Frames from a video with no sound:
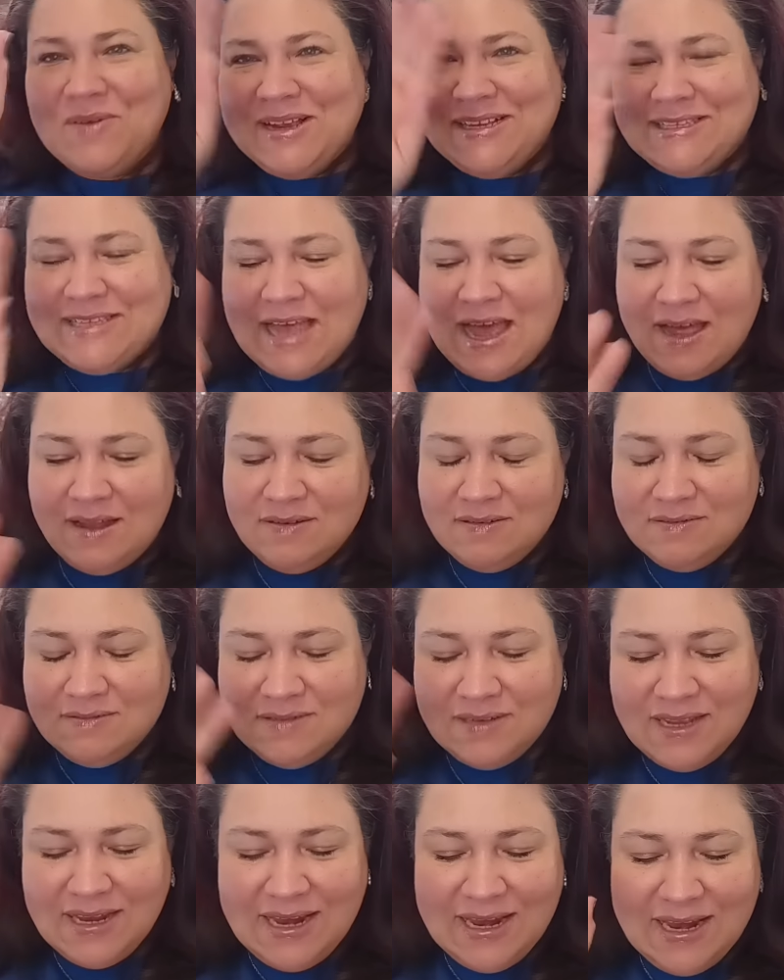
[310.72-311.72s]
Erase that.
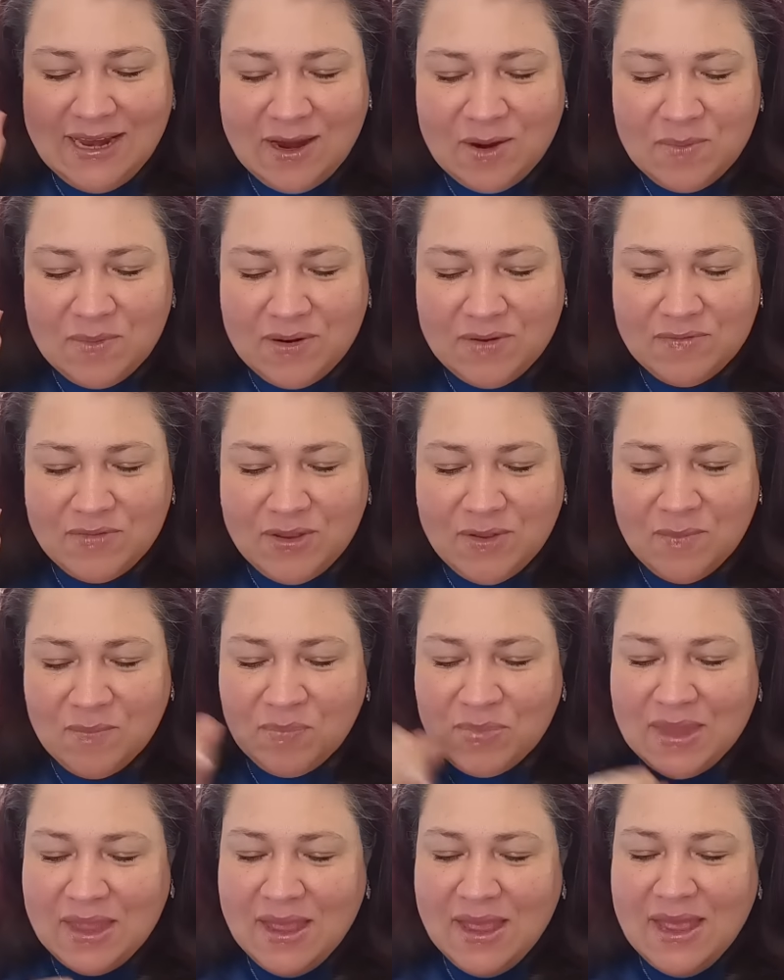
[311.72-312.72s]
You didn't hear perfume.
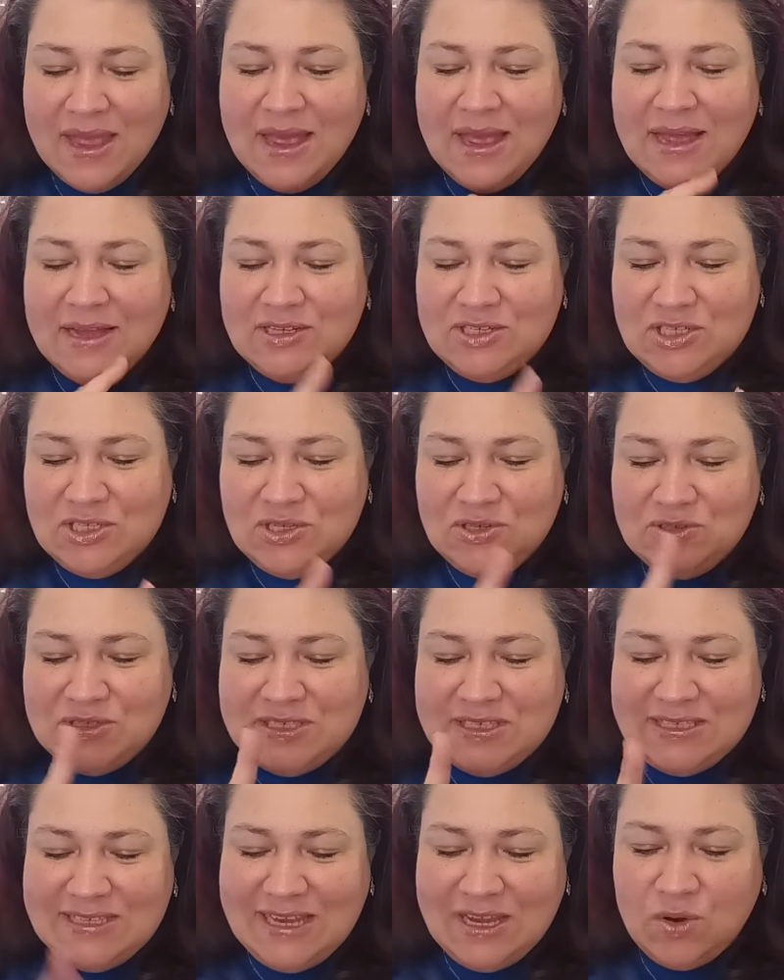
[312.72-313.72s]
Two
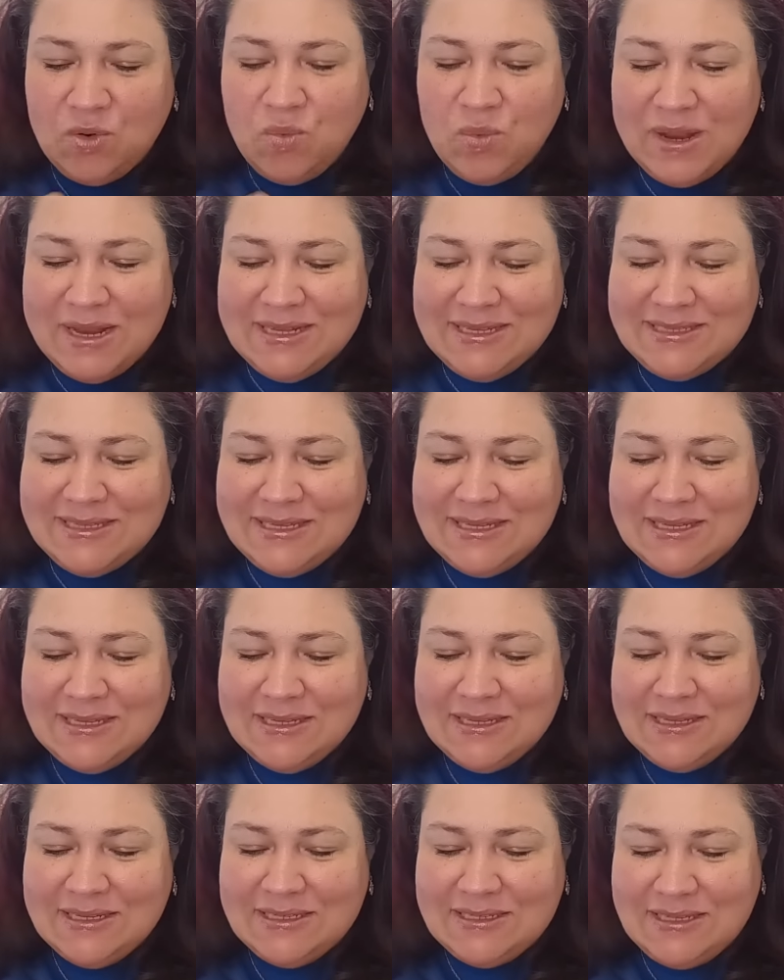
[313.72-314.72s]
sequent
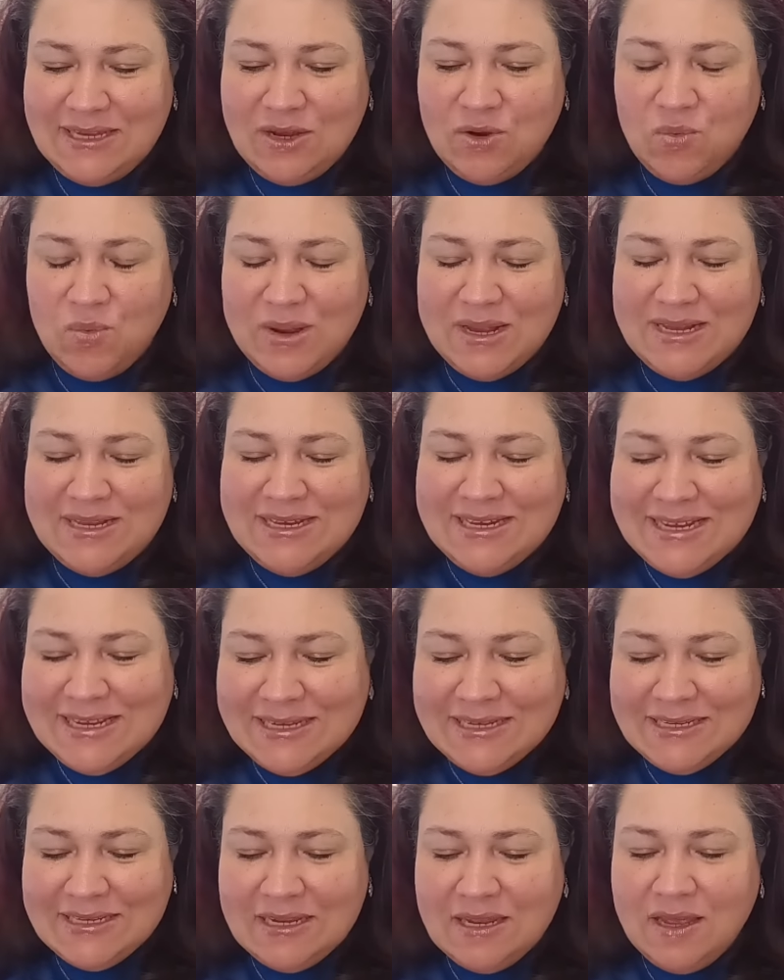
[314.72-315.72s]
sequin
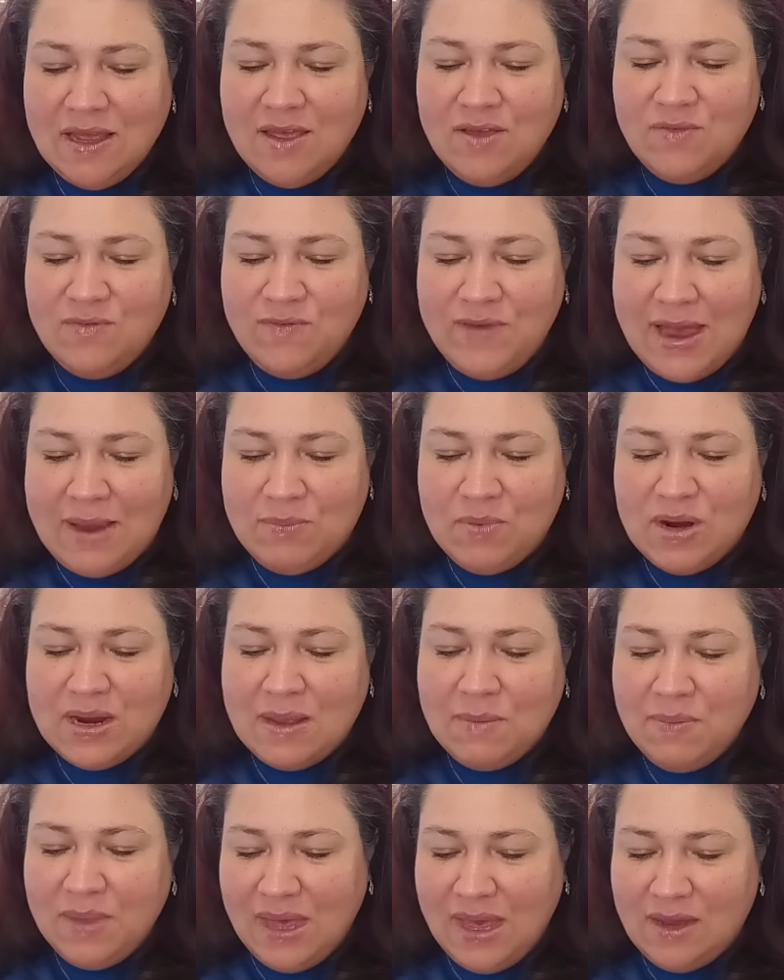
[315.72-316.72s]

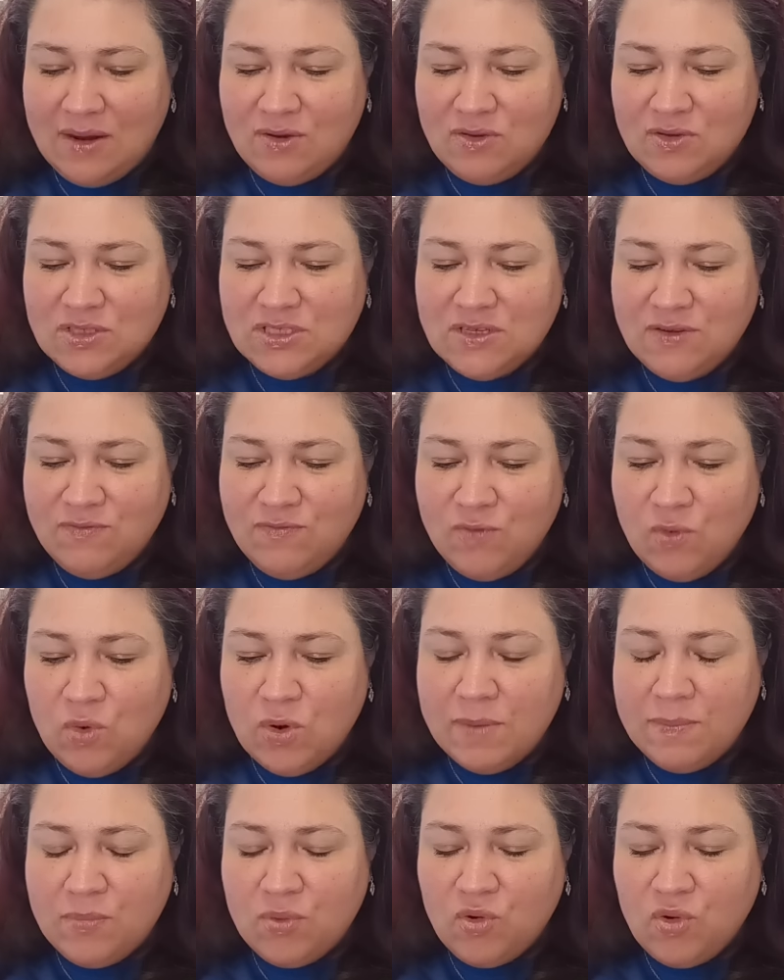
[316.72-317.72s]
fabric panels,
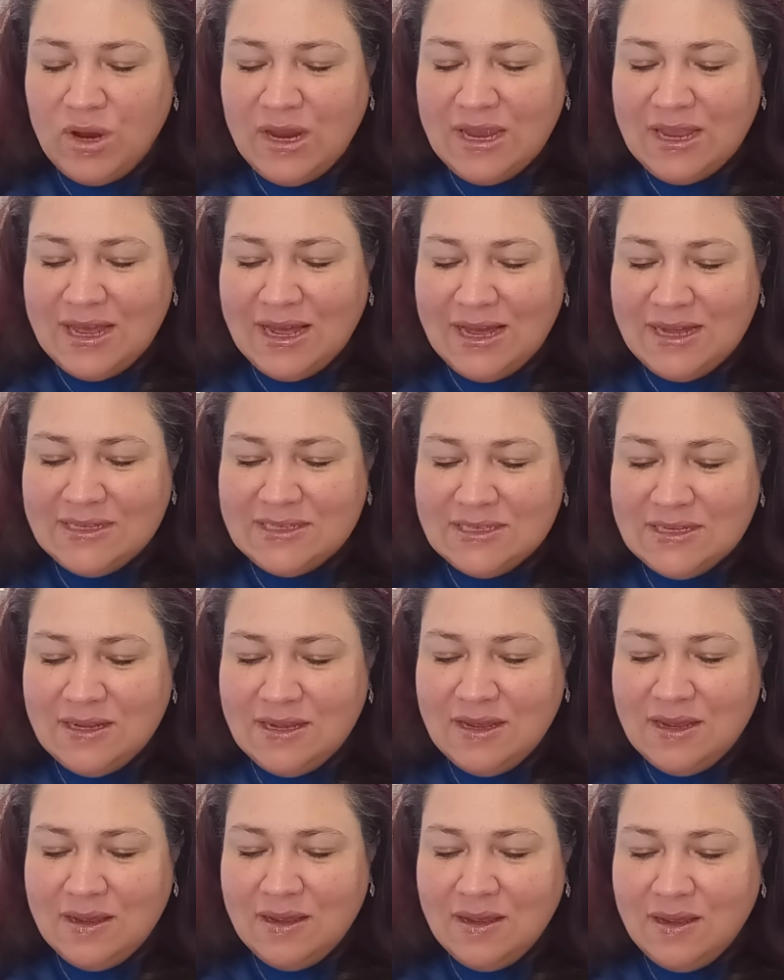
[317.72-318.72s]
four pre-cut
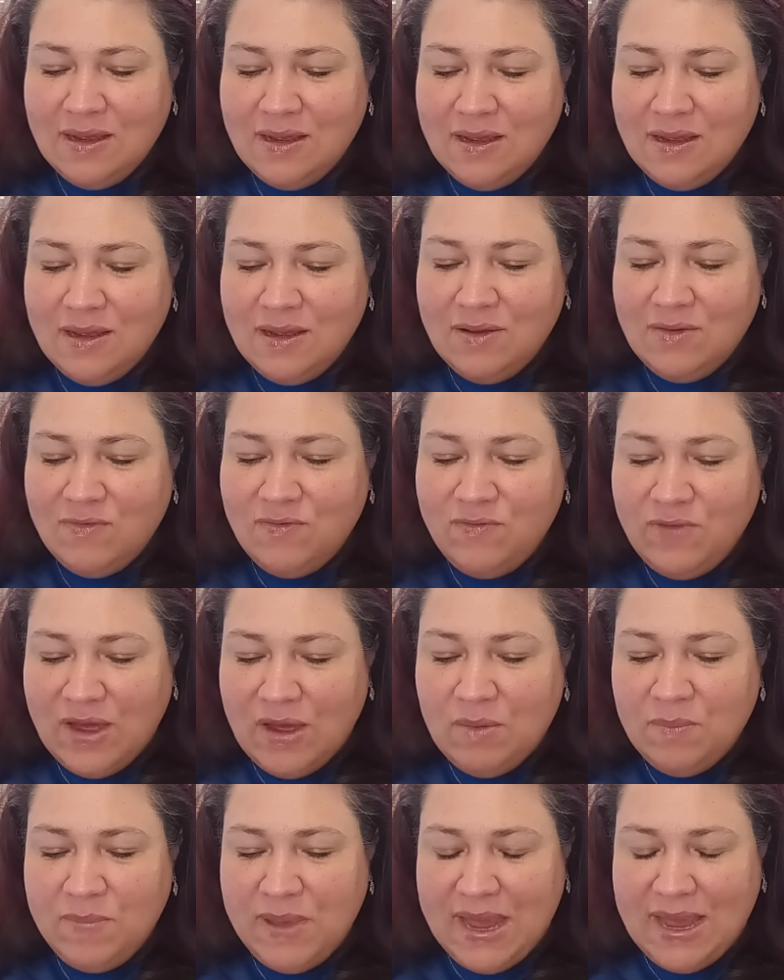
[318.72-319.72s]

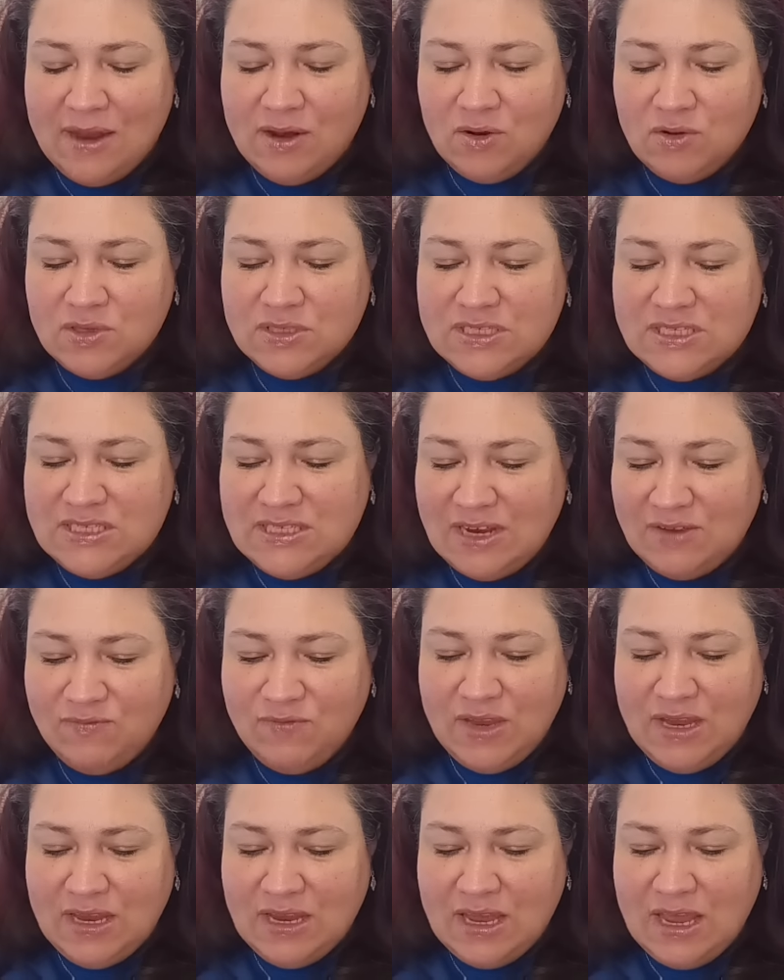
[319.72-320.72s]
felt panels,
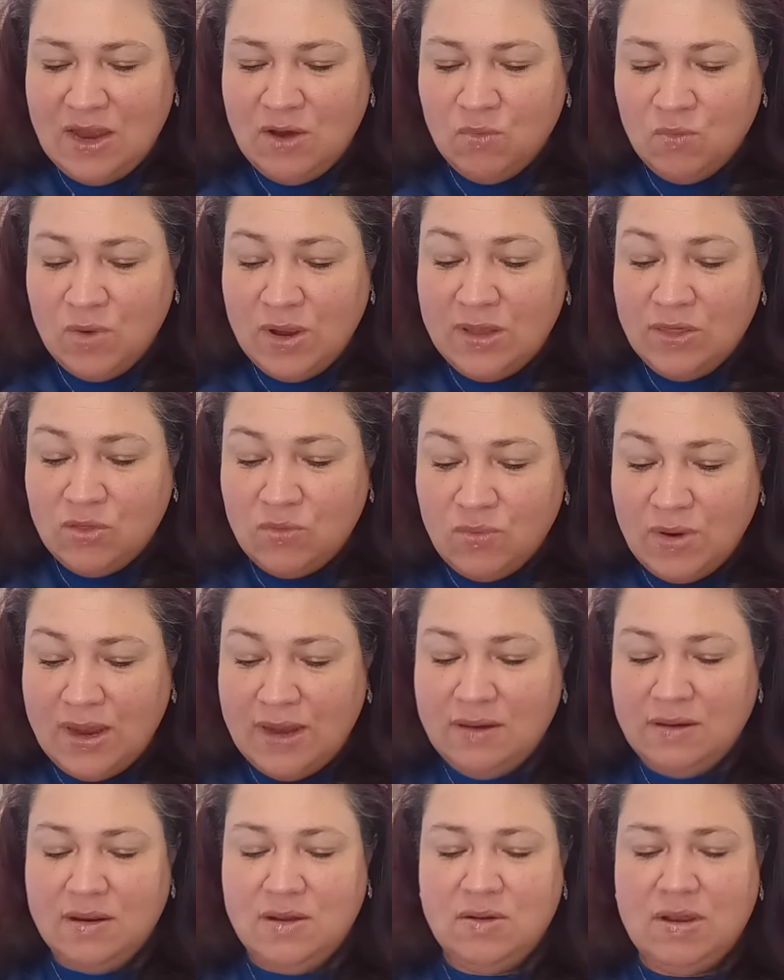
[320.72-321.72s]
stuffing, and one thread.